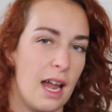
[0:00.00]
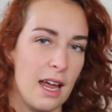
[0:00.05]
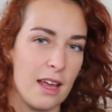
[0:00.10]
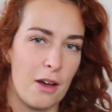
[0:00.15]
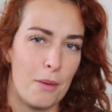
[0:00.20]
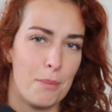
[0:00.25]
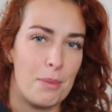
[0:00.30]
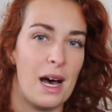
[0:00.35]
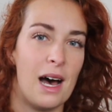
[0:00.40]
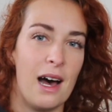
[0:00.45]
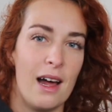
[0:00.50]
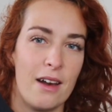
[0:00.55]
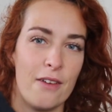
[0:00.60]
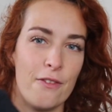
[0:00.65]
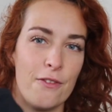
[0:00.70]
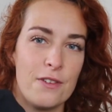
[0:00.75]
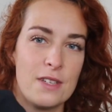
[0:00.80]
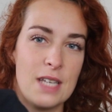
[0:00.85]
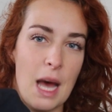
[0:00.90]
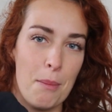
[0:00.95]
like I'm part
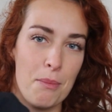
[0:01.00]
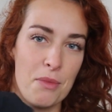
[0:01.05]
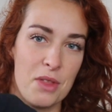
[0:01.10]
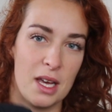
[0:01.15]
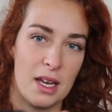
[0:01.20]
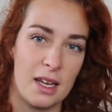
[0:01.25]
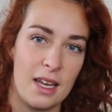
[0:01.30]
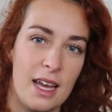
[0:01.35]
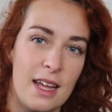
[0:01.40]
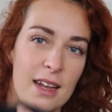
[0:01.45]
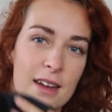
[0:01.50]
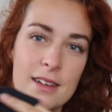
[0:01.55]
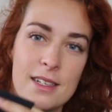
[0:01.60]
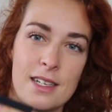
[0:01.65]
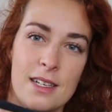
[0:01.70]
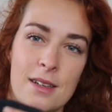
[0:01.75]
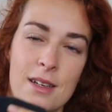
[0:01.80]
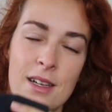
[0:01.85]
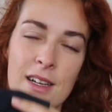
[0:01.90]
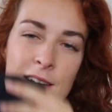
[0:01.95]
of something,
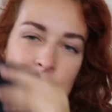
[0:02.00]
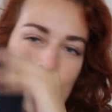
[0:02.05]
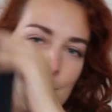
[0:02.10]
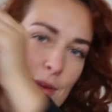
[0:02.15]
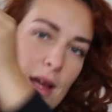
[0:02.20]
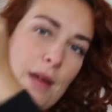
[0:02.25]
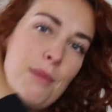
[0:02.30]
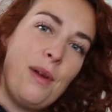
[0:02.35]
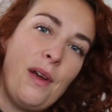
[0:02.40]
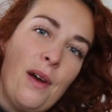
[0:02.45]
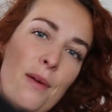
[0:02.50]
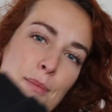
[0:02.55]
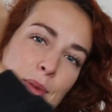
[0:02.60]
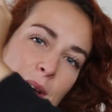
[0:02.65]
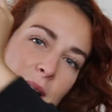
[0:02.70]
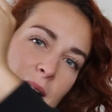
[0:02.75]
and maybe I'm